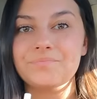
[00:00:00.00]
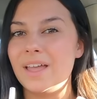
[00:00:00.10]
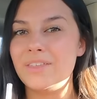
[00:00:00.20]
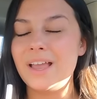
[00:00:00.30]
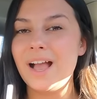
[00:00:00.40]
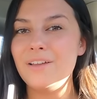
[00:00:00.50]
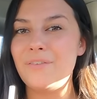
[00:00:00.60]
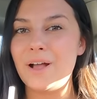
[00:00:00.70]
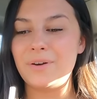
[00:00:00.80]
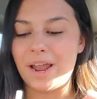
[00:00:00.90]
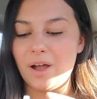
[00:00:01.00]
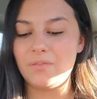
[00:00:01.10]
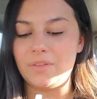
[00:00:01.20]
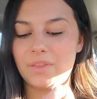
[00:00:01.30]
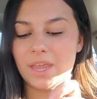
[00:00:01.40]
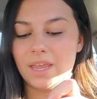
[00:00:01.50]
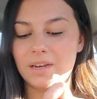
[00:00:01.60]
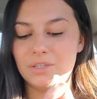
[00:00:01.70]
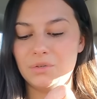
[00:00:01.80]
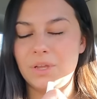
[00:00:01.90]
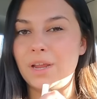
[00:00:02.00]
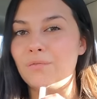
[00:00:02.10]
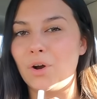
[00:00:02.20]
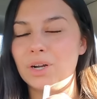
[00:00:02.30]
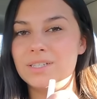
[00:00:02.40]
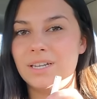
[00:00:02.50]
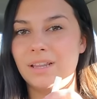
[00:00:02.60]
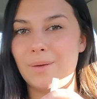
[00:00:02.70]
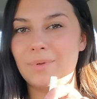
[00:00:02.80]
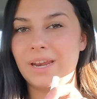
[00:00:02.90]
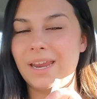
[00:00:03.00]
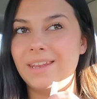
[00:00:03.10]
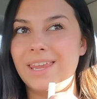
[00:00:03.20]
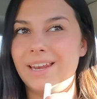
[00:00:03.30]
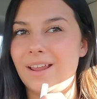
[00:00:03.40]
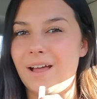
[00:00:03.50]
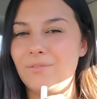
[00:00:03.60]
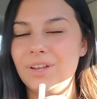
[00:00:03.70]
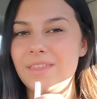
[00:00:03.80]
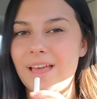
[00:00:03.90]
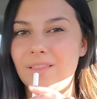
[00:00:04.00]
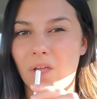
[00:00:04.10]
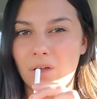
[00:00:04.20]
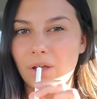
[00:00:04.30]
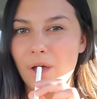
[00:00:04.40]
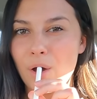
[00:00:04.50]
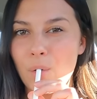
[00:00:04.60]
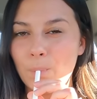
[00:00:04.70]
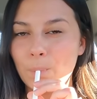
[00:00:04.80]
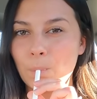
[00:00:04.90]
I think I found out that they can do like frosted lemonade, like not really that long ago.